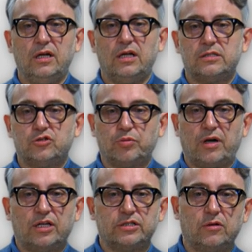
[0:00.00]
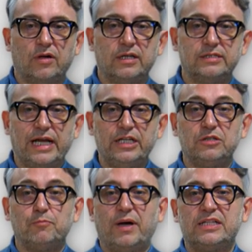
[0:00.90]
it's a supranational
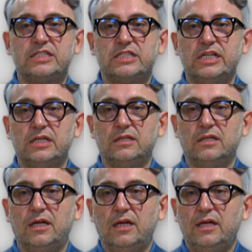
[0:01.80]
organization, but still